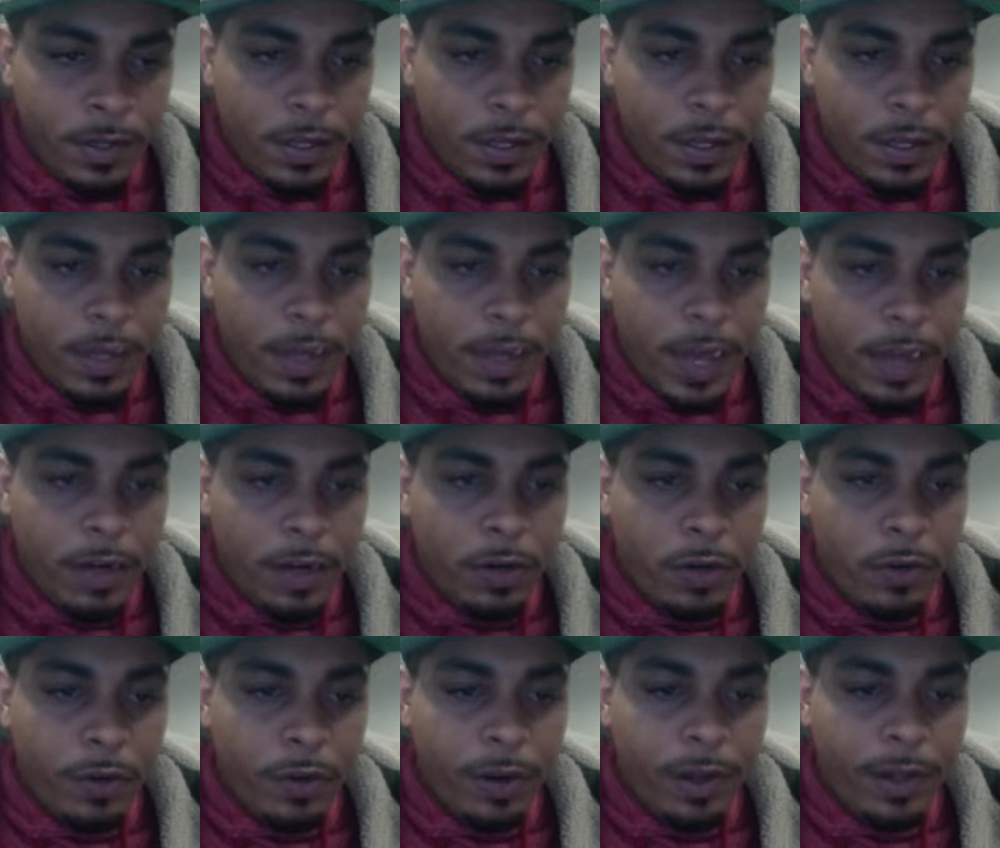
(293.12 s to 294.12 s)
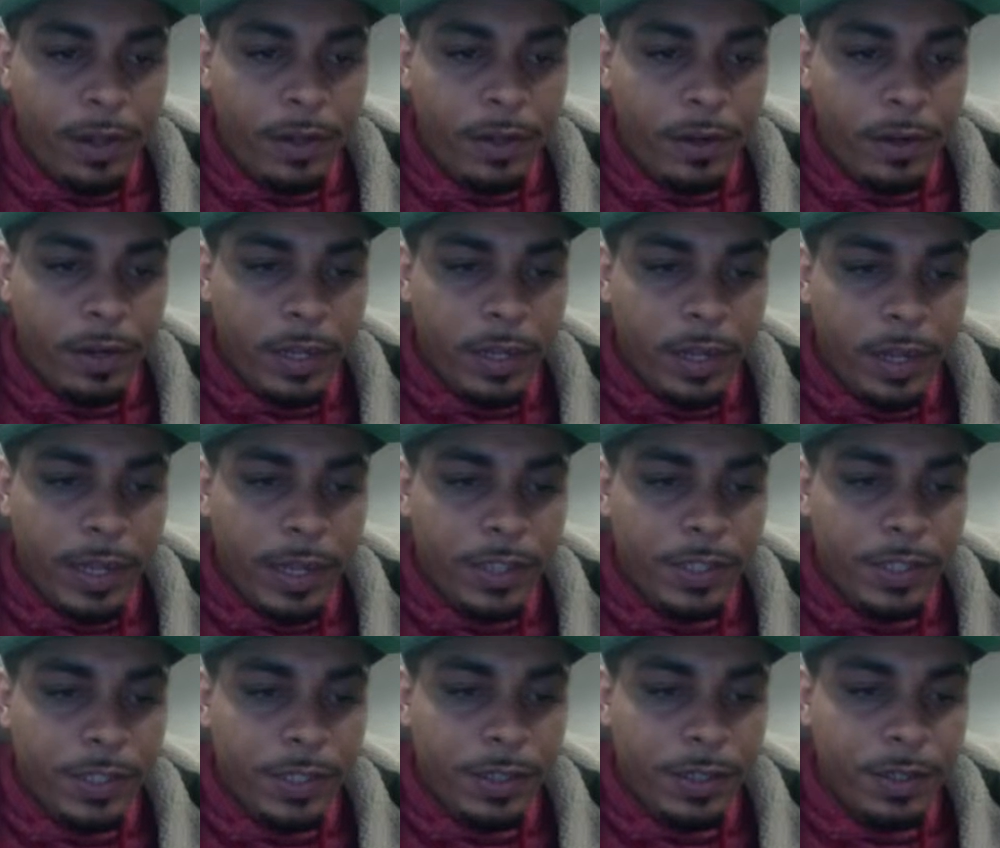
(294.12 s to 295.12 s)
category or
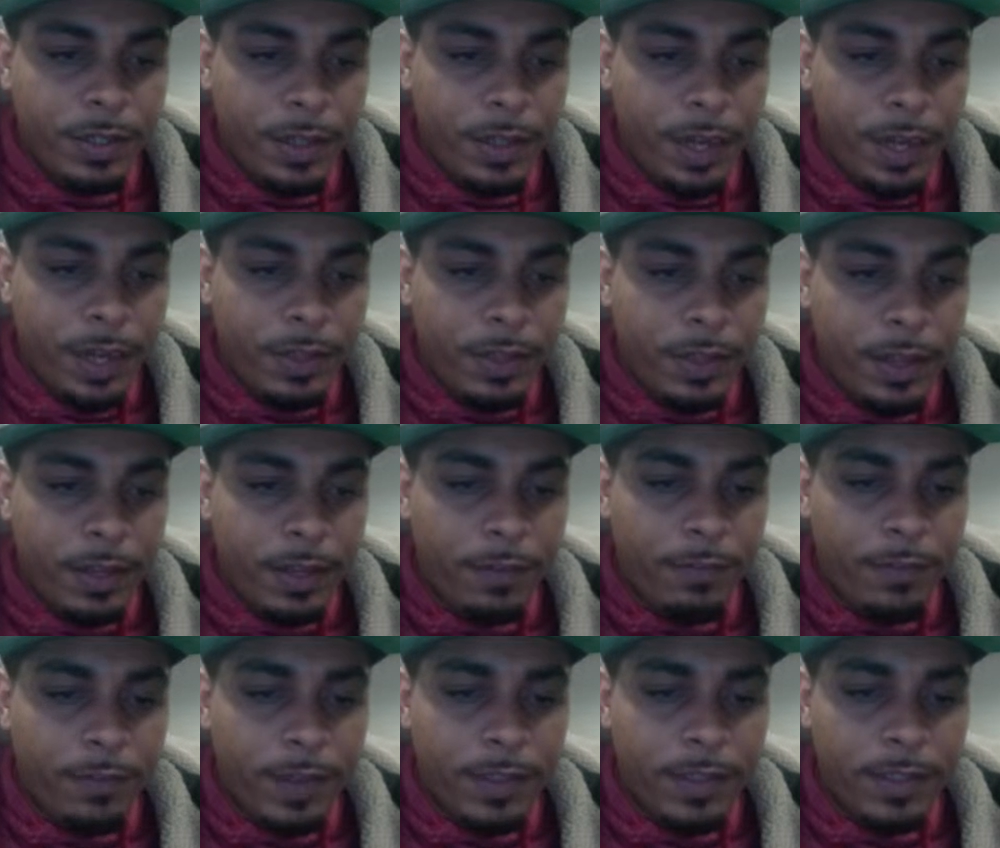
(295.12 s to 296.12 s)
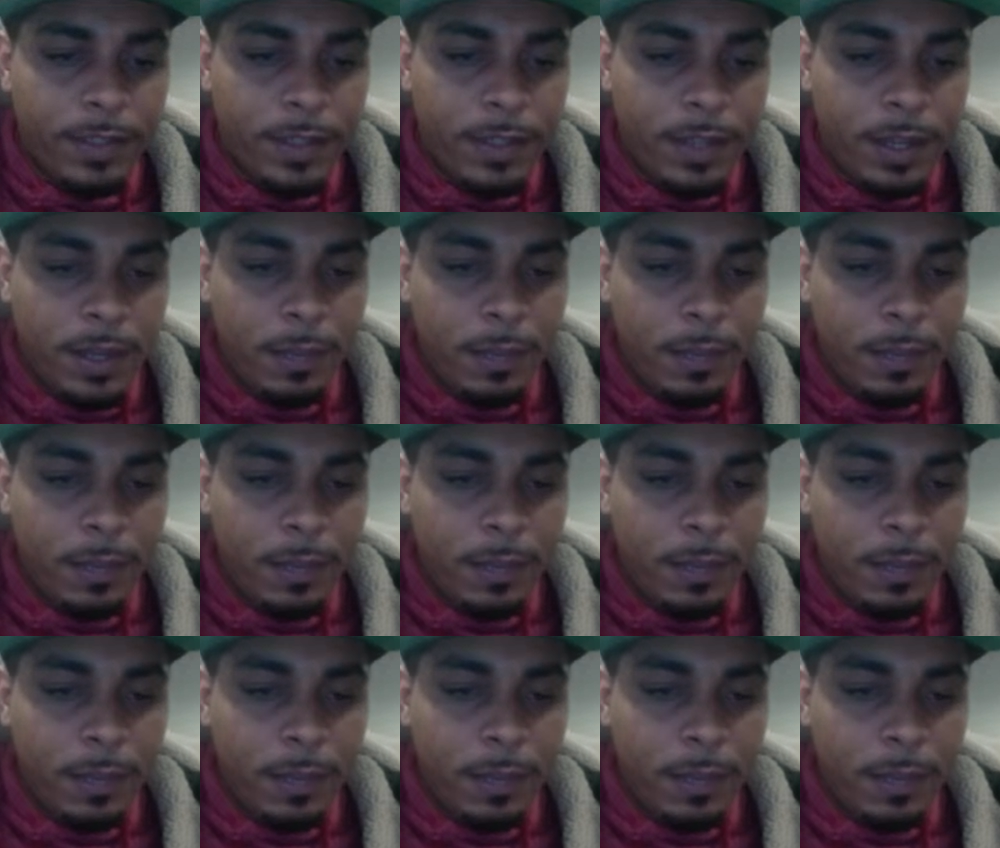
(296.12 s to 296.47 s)
collection I think it fits.